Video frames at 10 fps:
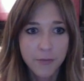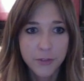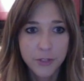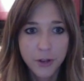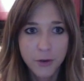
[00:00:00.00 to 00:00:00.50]

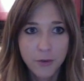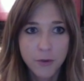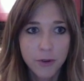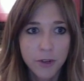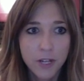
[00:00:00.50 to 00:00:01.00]

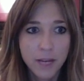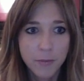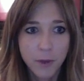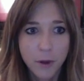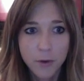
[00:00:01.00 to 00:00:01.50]
So
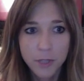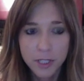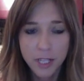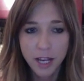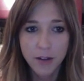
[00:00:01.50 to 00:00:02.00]
it
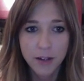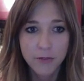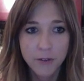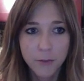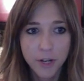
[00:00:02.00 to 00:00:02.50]
goes down,
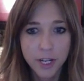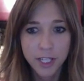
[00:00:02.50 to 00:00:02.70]
and from what I can